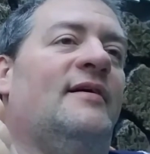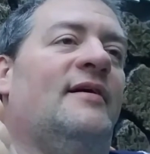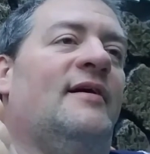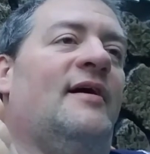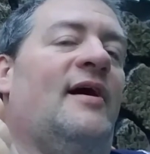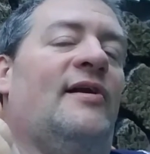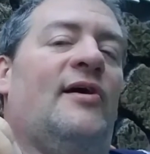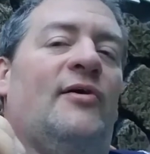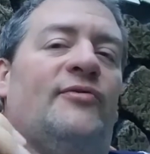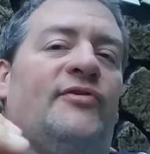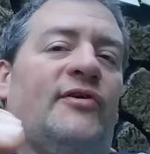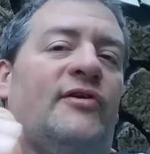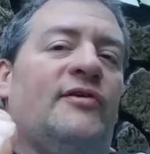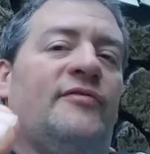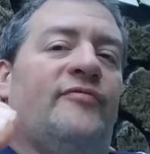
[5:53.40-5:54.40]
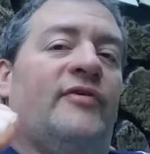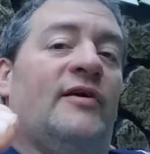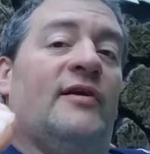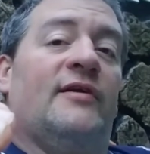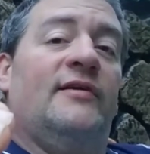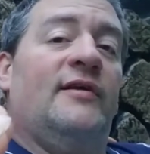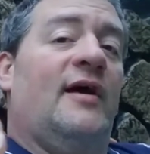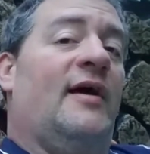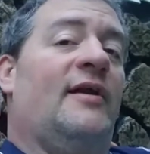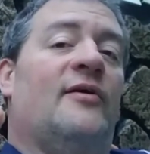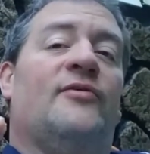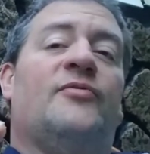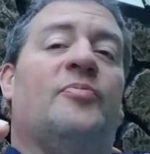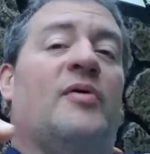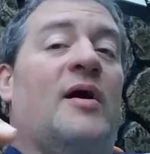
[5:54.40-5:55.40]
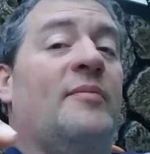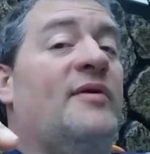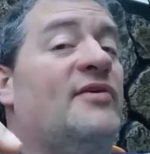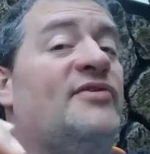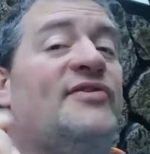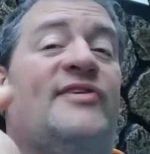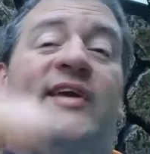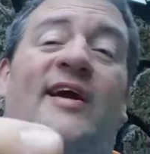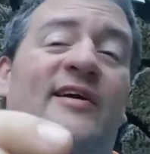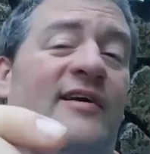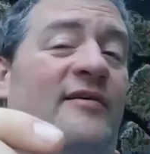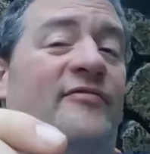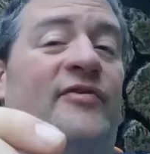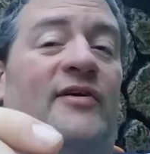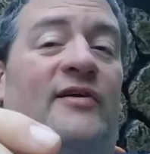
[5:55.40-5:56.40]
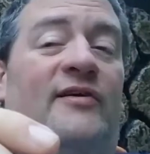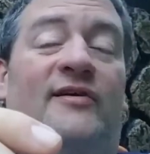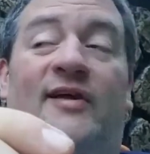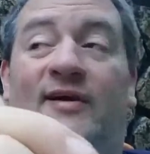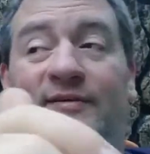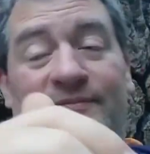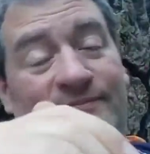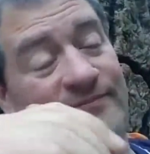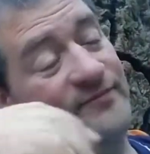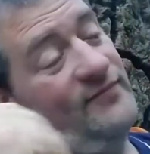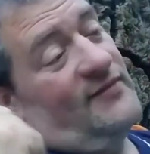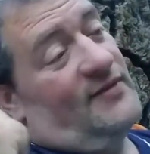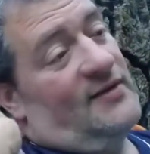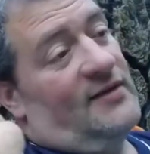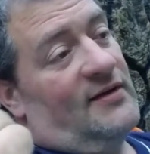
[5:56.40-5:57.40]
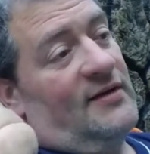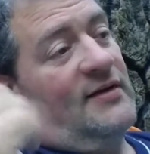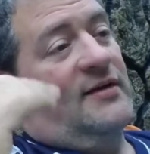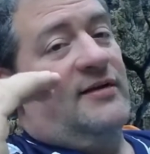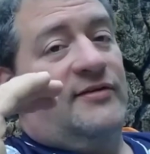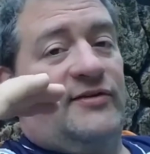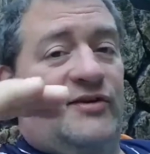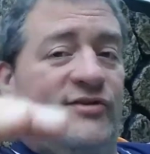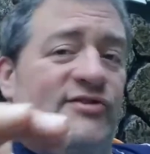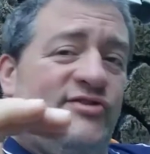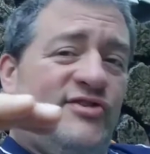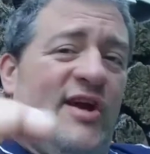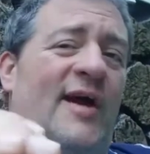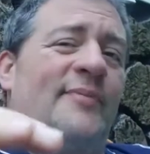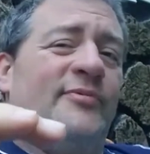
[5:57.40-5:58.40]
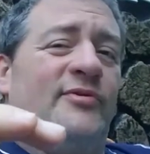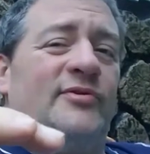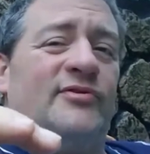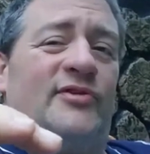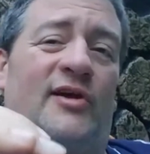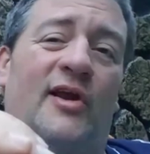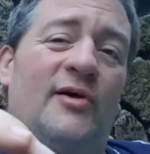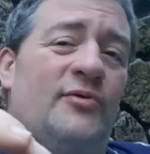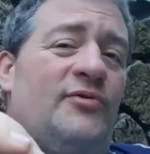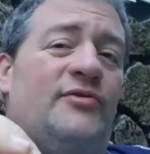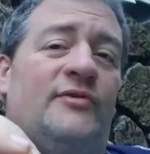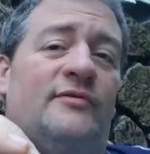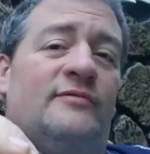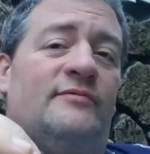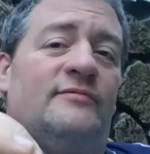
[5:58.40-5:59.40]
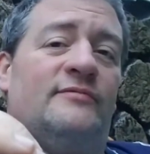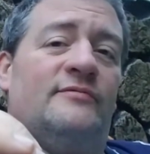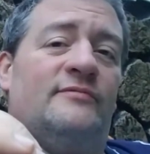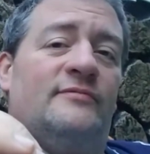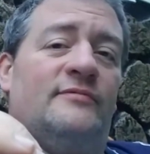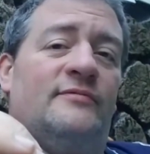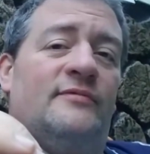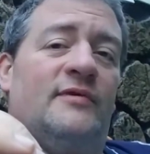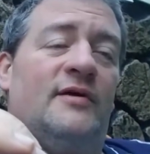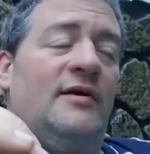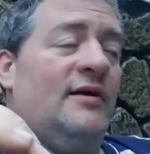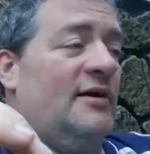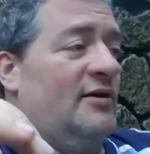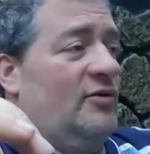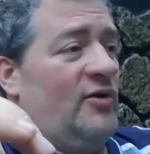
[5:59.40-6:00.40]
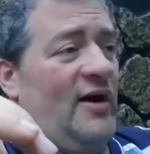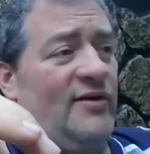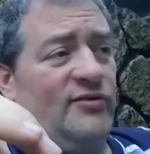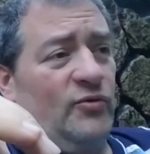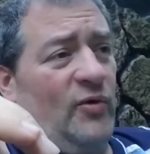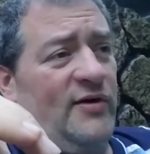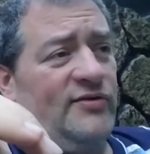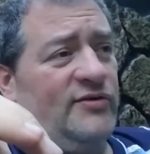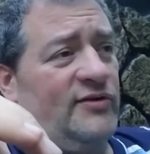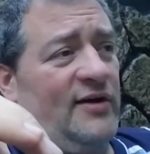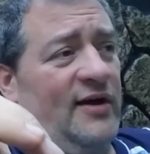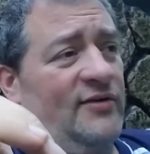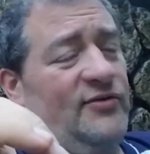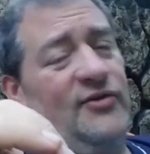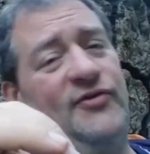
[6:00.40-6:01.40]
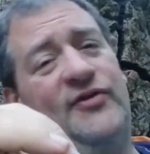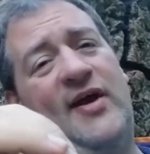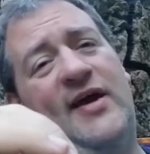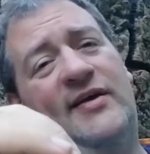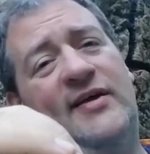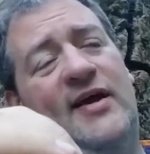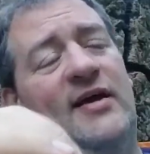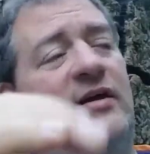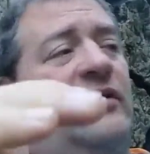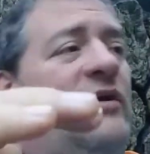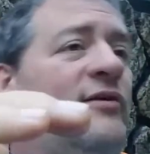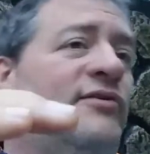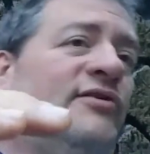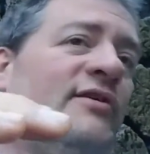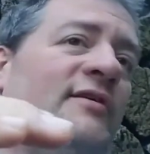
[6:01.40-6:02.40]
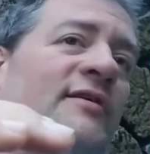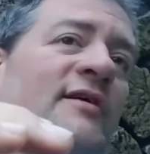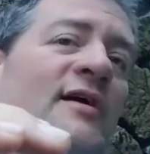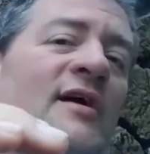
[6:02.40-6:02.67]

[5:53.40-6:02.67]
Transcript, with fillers: Uh, I know it's a good feeling. I know it's probably a scary feeling. Like this chapter is closing, and graduation day is a sad day because you